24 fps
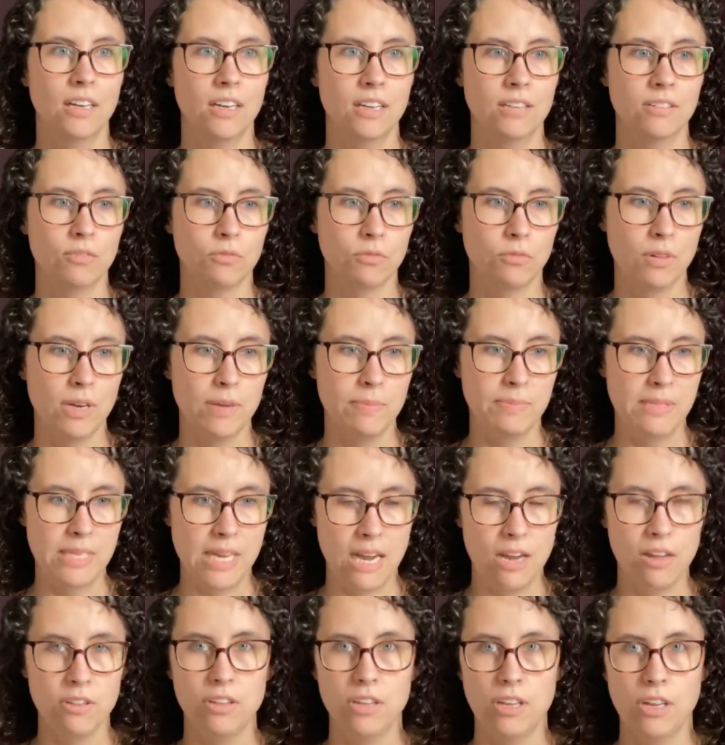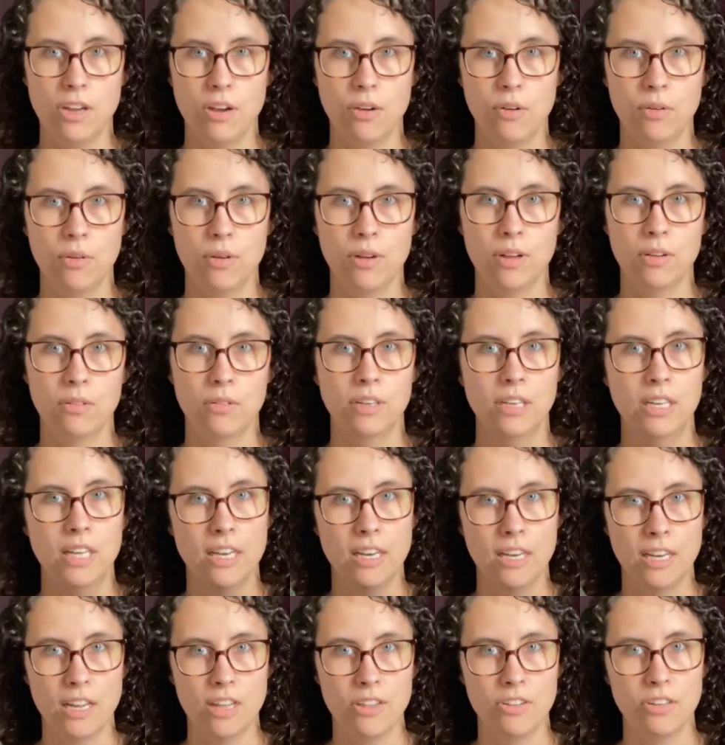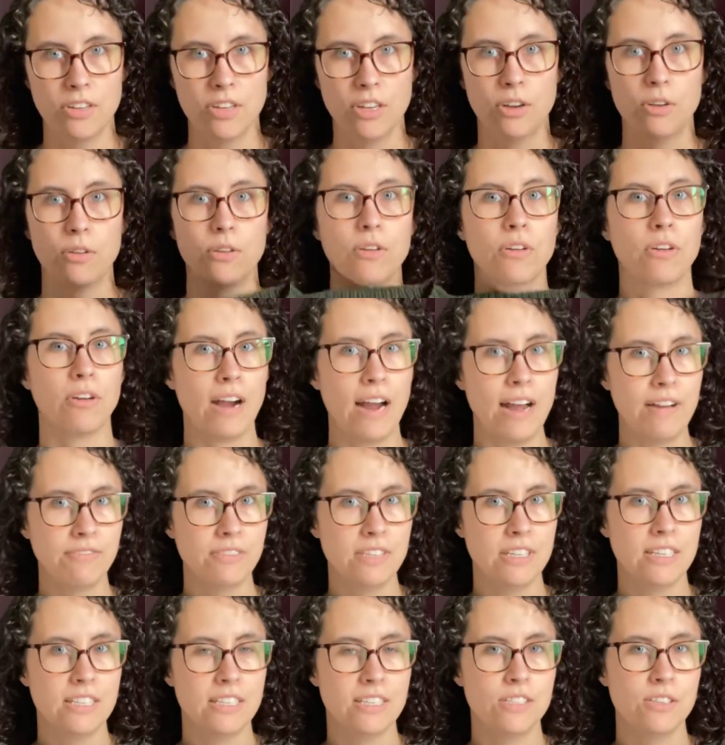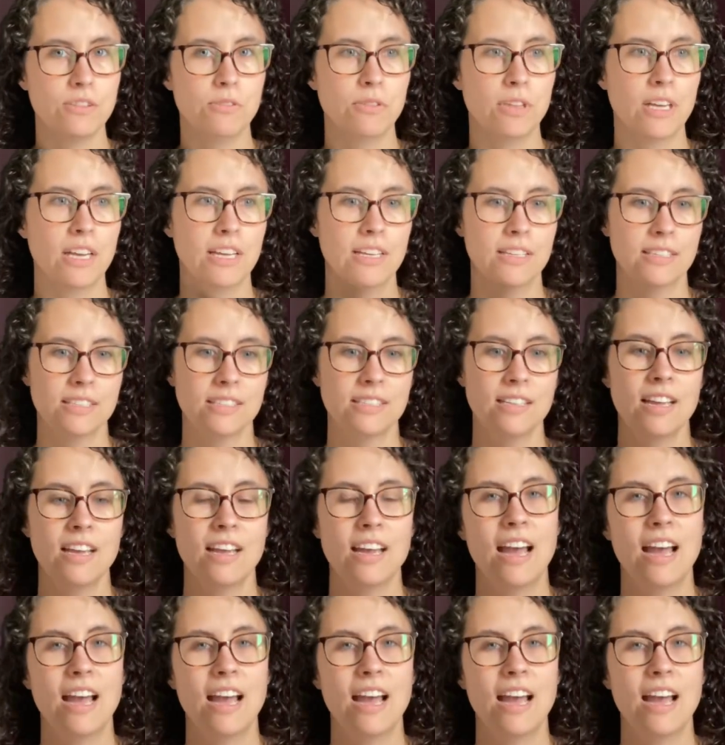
ripped out the yoke, knit another yoke, grafted it to this,